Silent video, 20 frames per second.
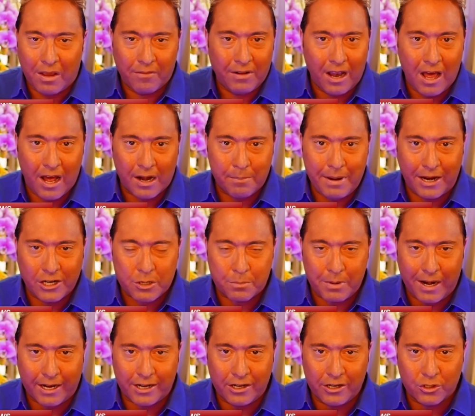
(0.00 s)
We have a lot of
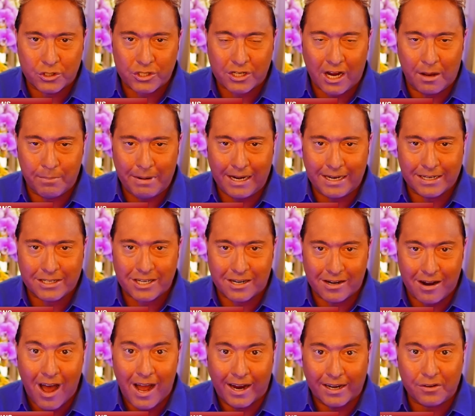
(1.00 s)
major breaking news coming in
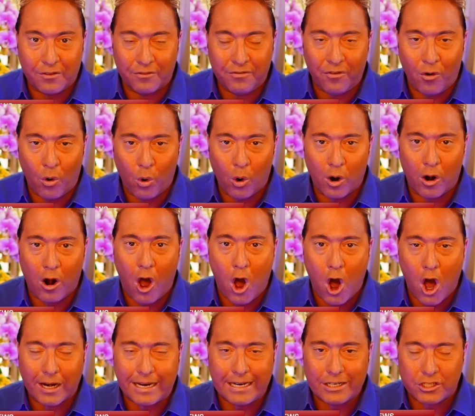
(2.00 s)
tonight. For
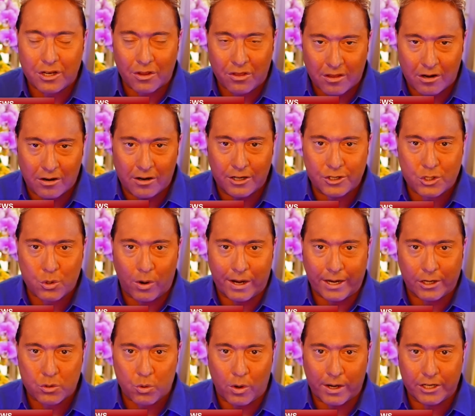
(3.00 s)
August 3rd,
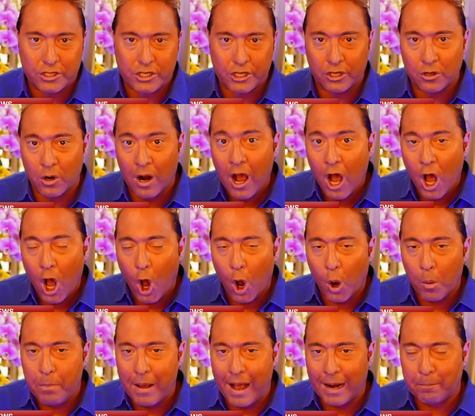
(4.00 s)
2022,
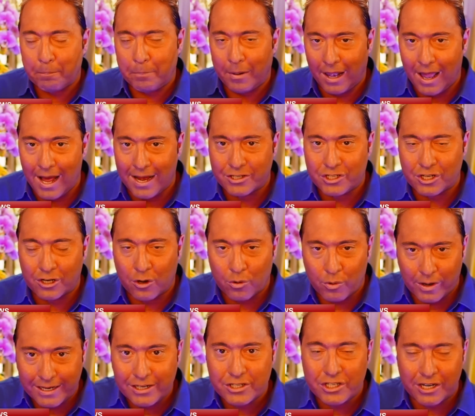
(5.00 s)
OPEC Plus
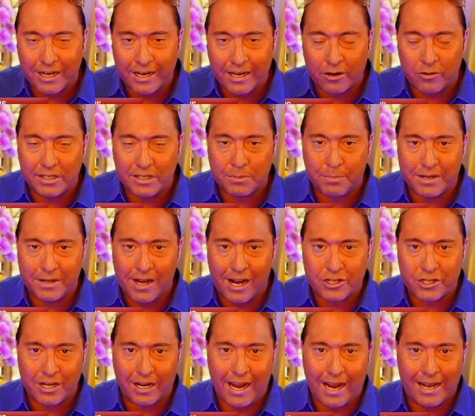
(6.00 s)
agrees to increase
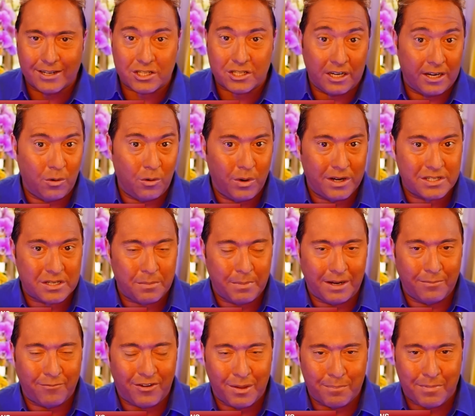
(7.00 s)
production of gasoline. What does
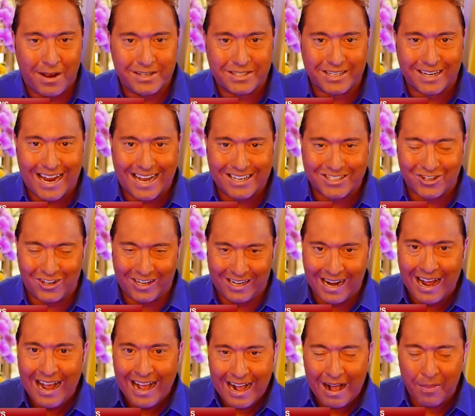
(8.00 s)
it mean for the price of
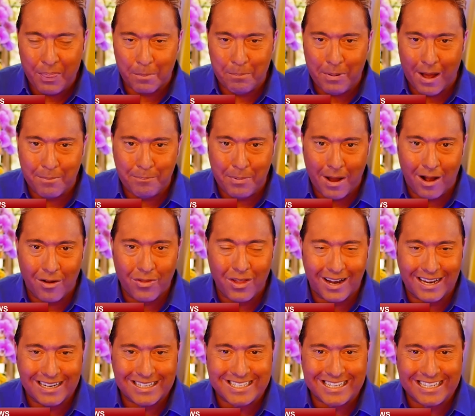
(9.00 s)
gasoline at the pump? All
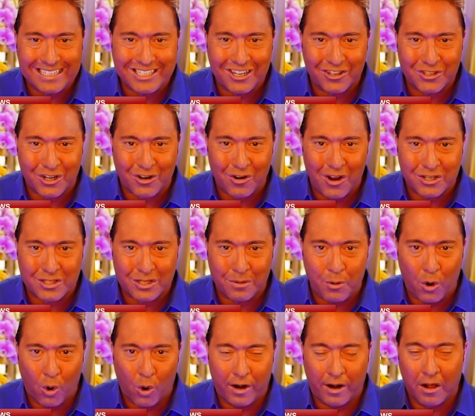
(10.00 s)
the latest details across
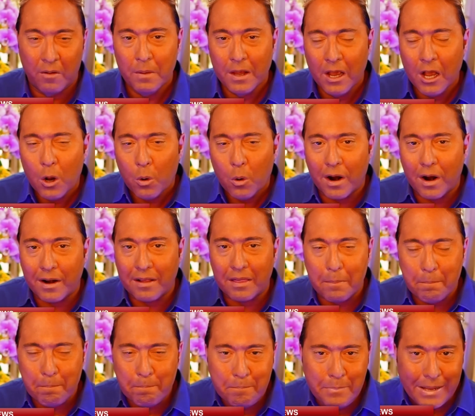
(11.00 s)
the board. One
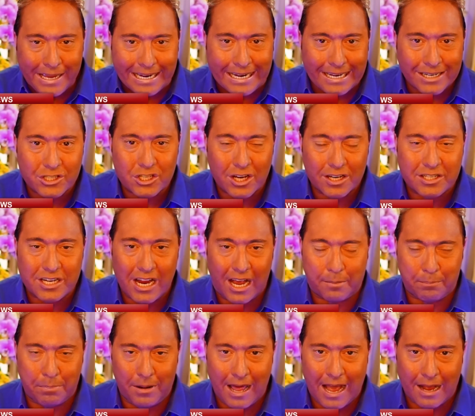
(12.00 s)
of the biggest
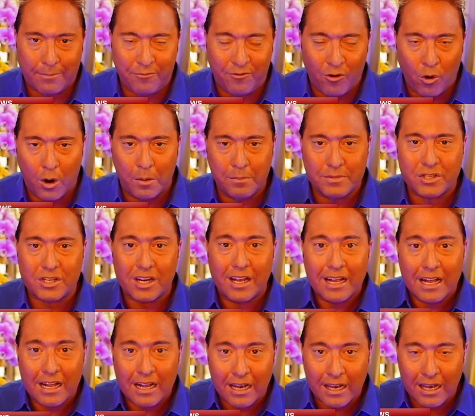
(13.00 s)
tech platforms
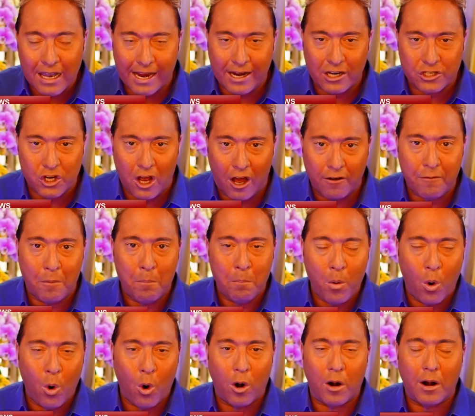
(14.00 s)
lays off
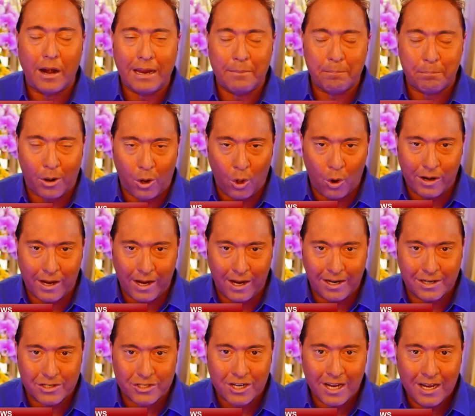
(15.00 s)
more
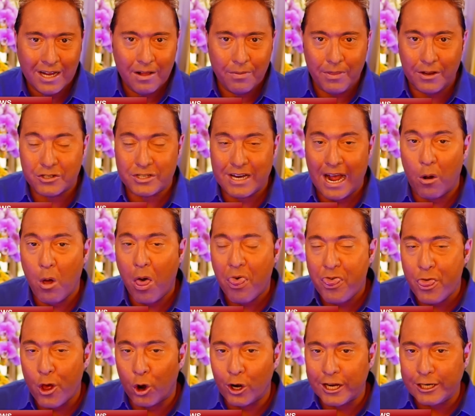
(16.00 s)
employees. There's now
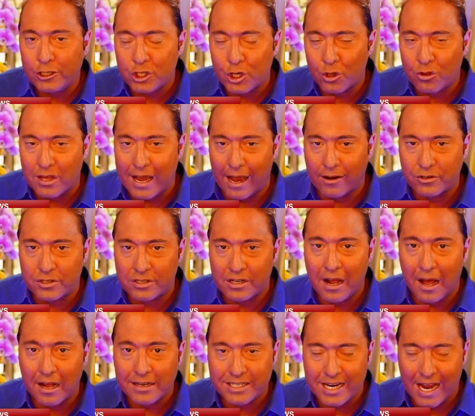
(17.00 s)

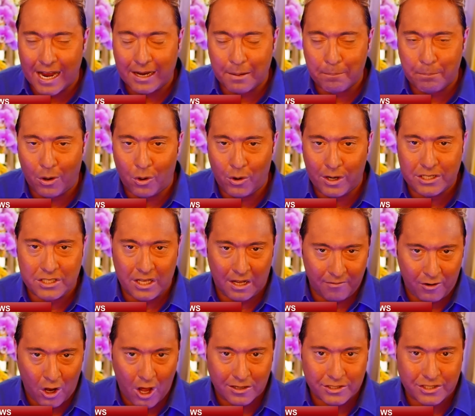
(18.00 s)
32,000 tech employees
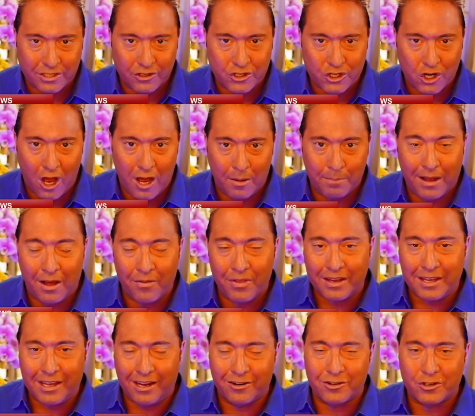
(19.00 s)
that have lost their job
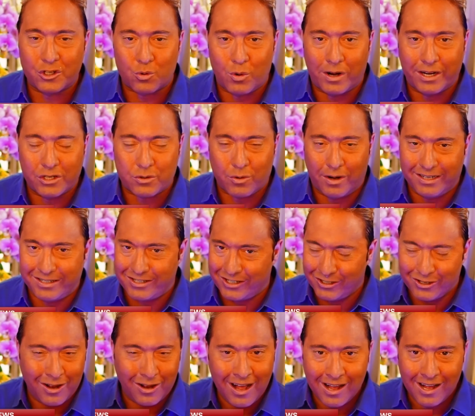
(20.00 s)
of the year
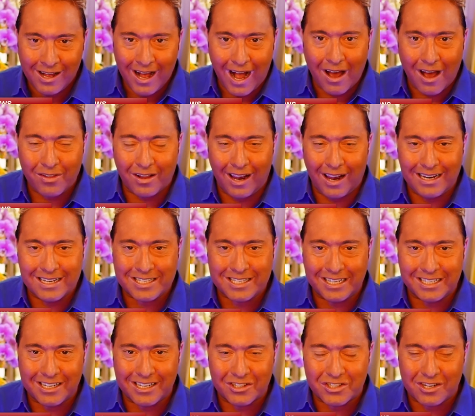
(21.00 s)
2022. On the
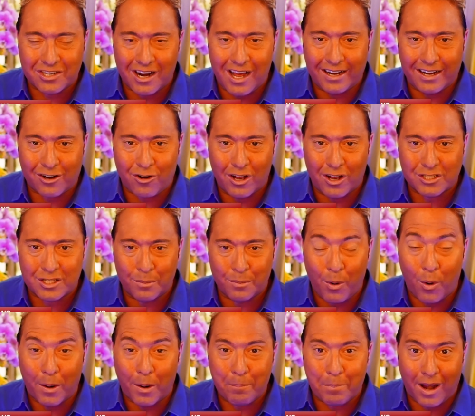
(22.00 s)
latest details tonight across
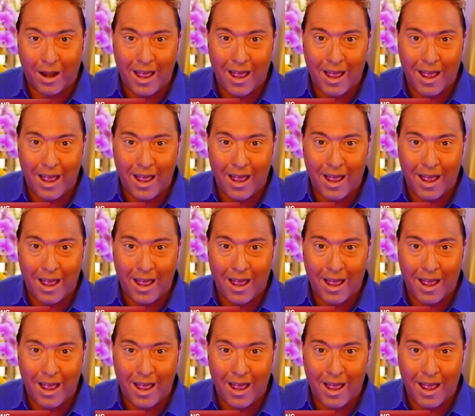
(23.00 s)
the board.